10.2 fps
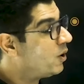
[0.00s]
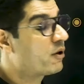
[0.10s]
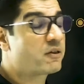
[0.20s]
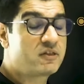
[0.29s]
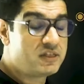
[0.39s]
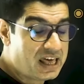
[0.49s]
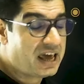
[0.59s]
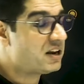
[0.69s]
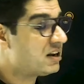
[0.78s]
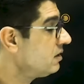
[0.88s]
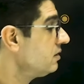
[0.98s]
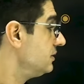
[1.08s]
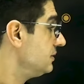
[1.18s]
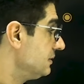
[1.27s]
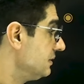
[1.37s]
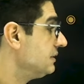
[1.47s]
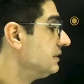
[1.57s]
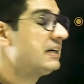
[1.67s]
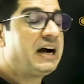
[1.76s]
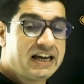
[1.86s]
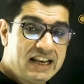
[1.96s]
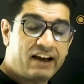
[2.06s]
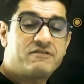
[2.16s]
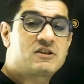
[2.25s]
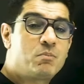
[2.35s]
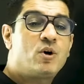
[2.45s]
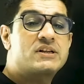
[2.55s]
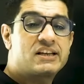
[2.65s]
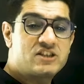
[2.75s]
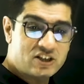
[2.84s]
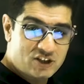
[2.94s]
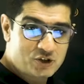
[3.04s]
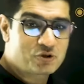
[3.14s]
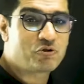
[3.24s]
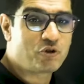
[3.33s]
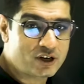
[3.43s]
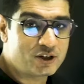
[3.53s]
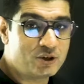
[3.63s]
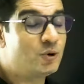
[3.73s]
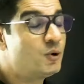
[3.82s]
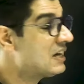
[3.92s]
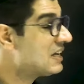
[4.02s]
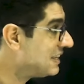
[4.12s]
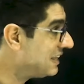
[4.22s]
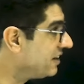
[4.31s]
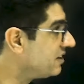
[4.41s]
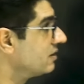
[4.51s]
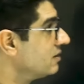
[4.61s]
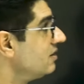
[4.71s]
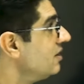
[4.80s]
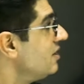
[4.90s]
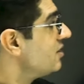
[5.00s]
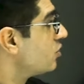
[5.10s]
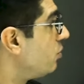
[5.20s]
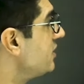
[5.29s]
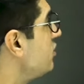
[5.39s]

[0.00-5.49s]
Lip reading: then I'll have some more suggestions for you later. So once you've